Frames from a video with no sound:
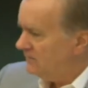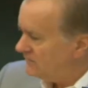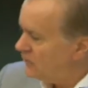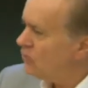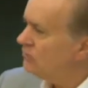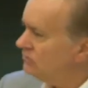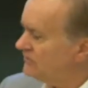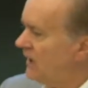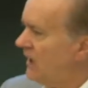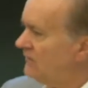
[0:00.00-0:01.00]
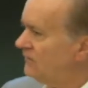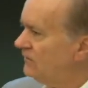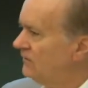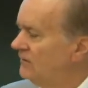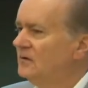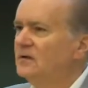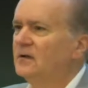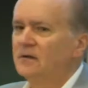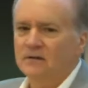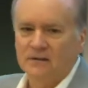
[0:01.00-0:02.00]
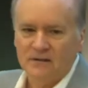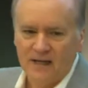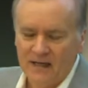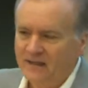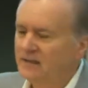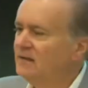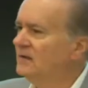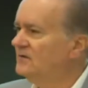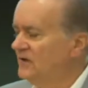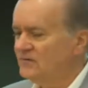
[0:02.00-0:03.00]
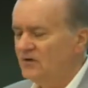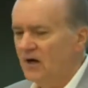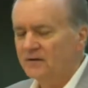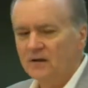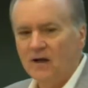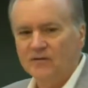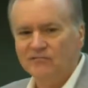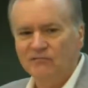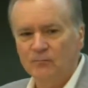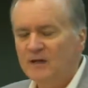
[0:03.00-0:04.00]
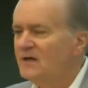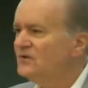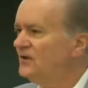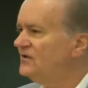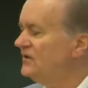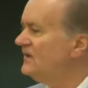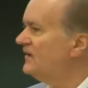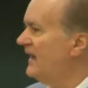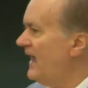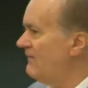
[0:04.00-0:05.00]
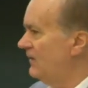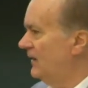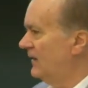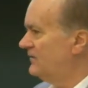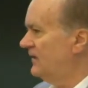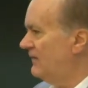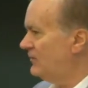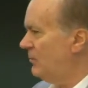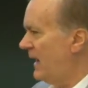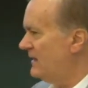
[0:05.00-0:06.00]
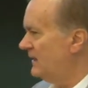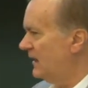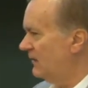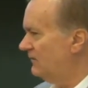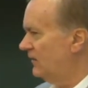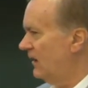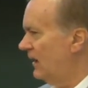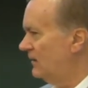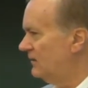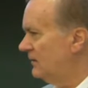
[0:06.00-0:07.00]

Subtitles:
The school starts. Kelly is inside the classroom. She sees that Evelyn has left her painting outside.